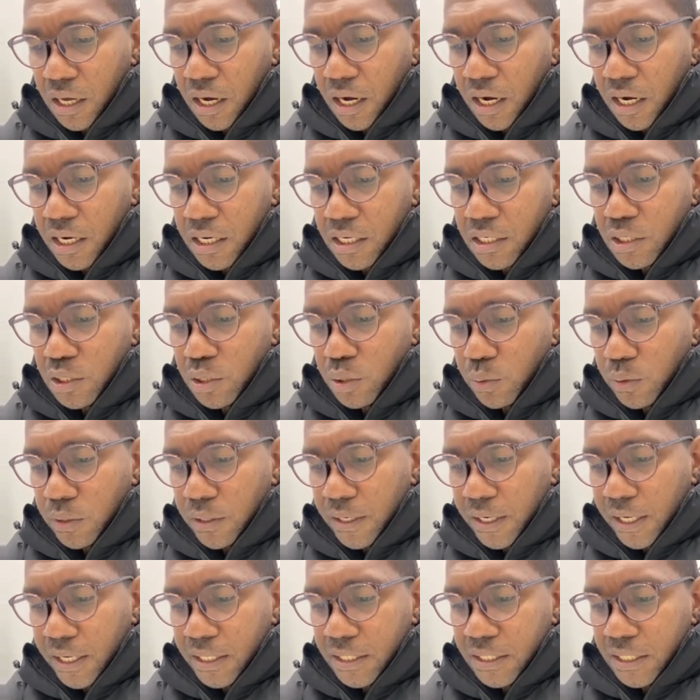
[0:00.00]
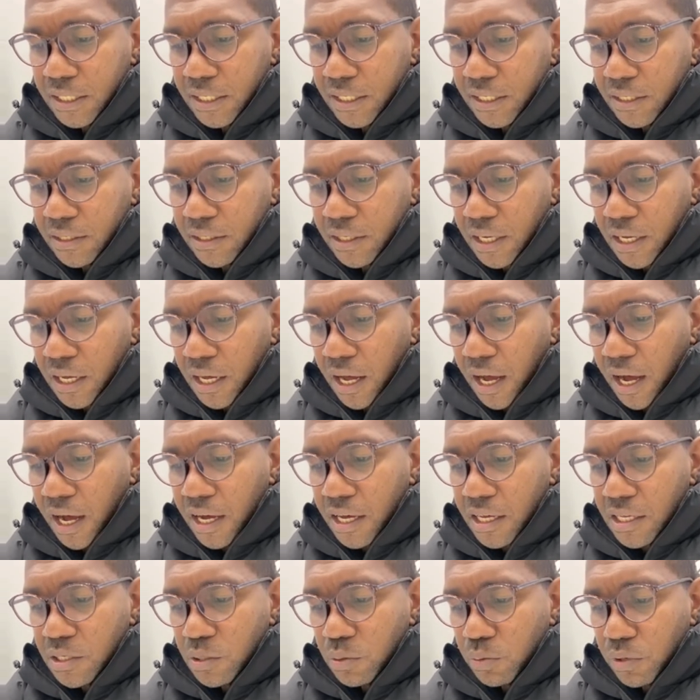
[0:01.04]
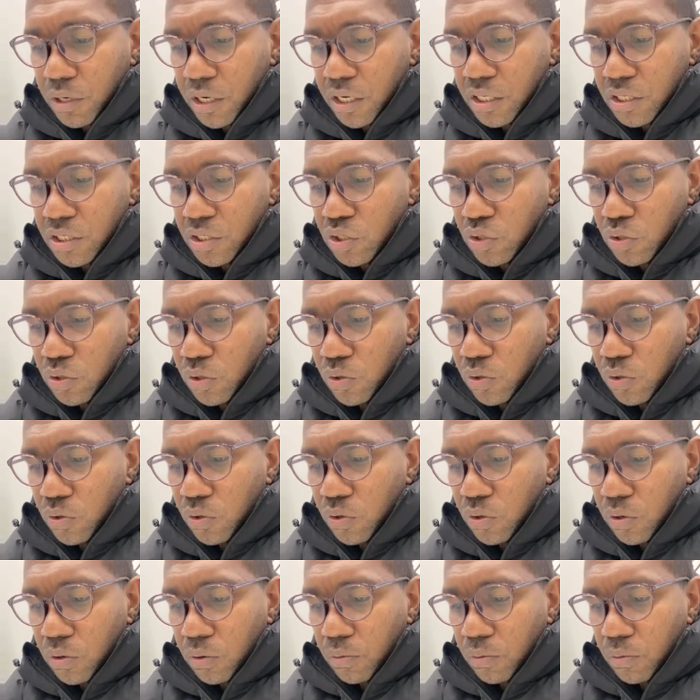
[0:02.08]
iced soy latte, iced white choco